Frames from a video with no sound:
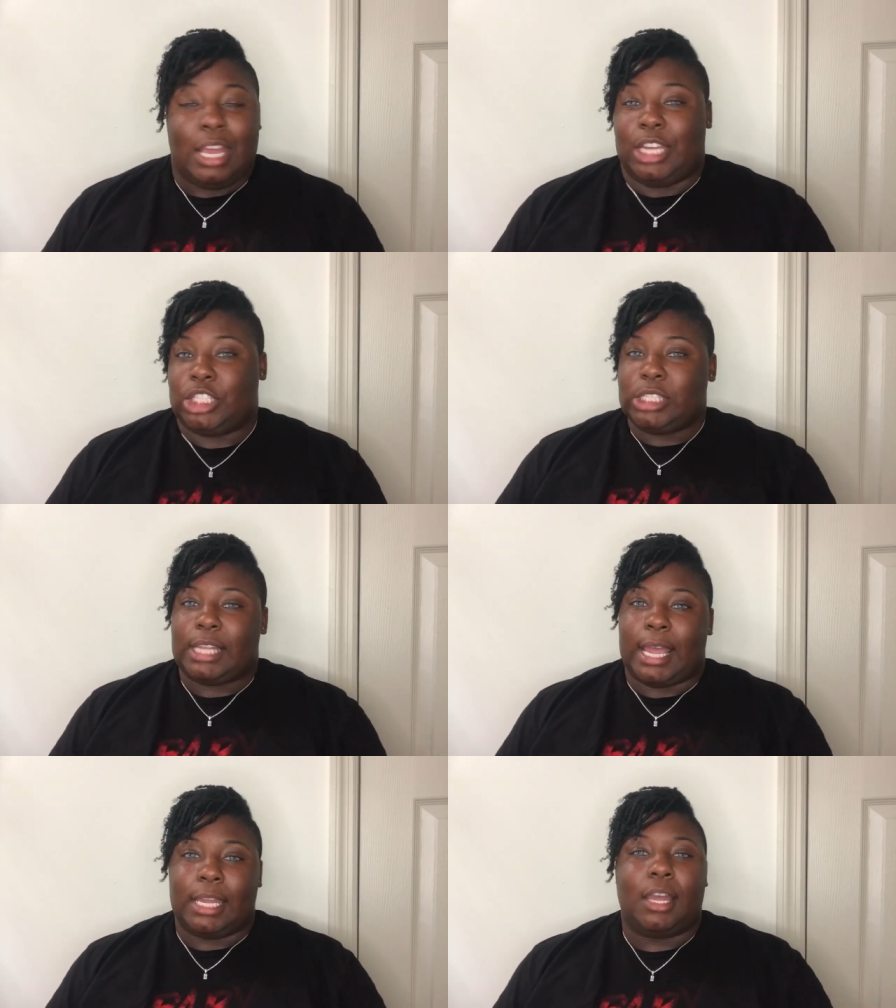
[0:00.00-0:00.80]
And she
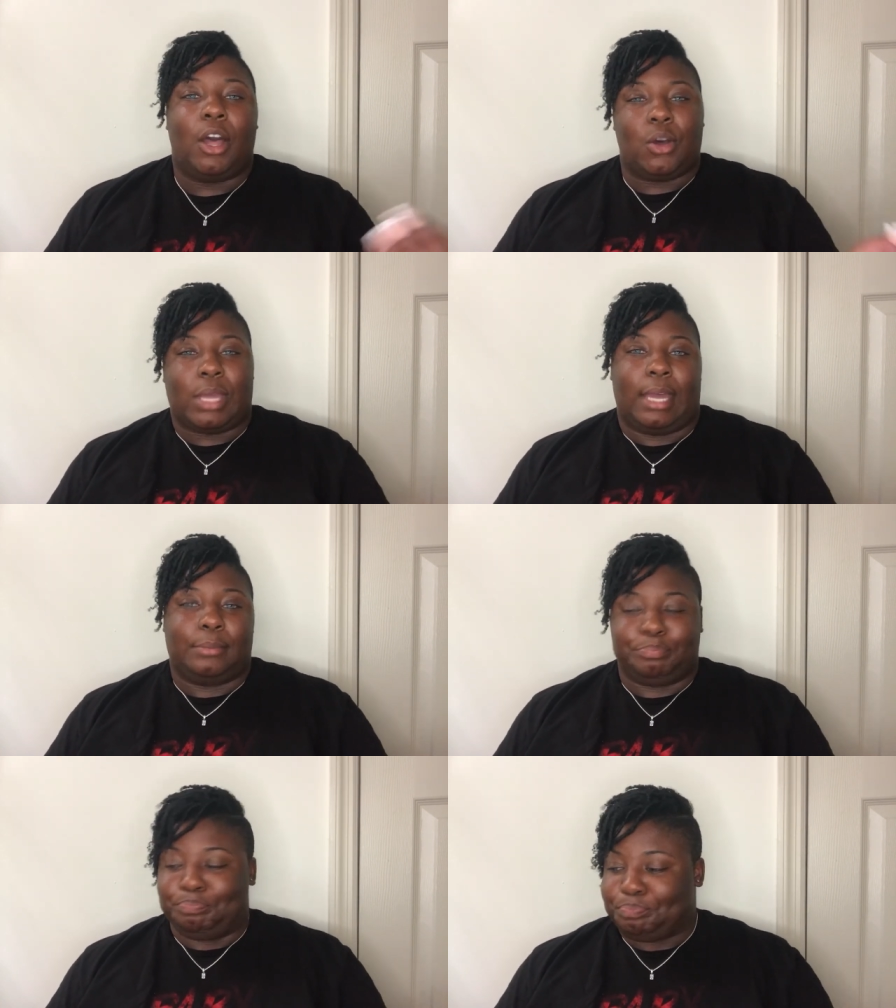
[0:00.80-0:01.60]
like,
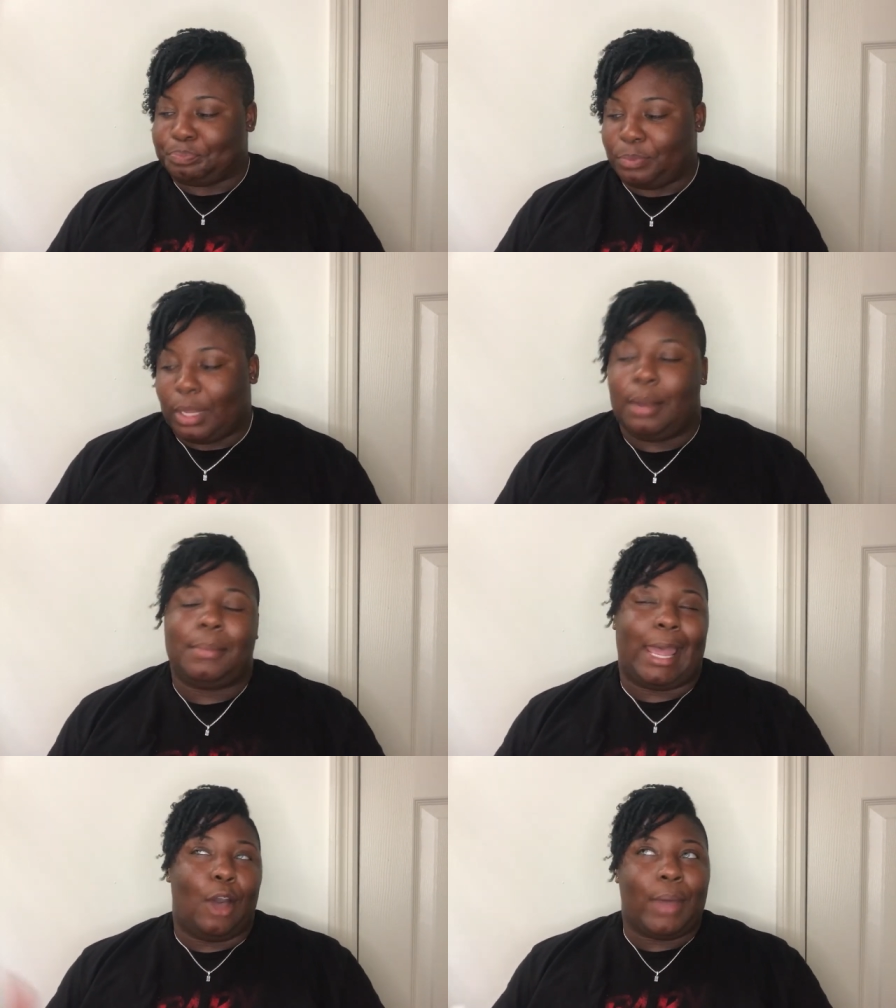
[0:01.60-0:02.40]
okay. And I'm
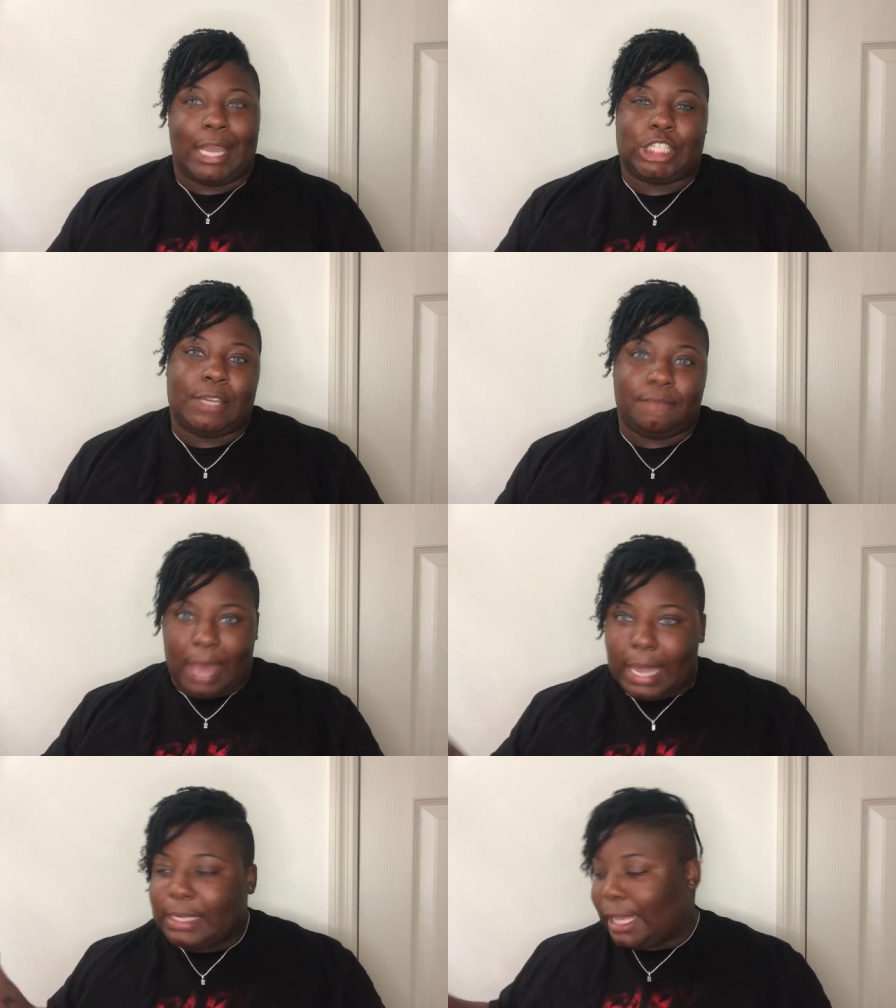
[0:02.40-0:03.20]
like, okay, she
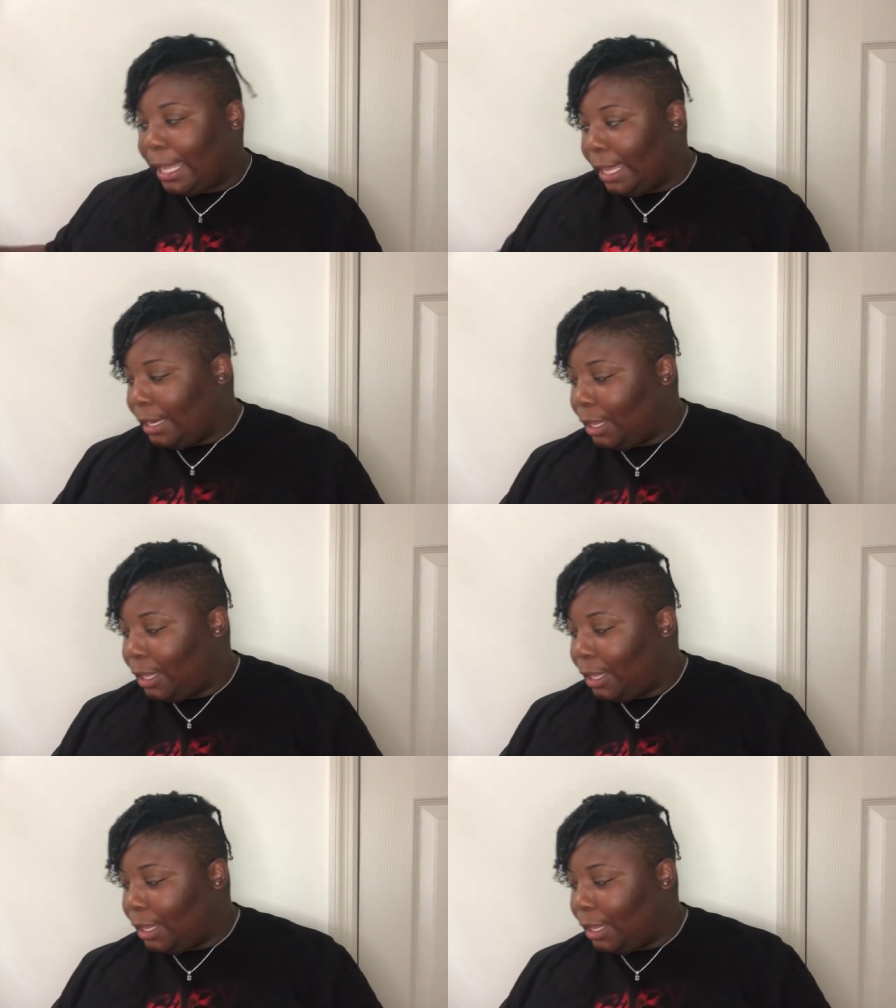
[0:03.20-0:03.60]
finally get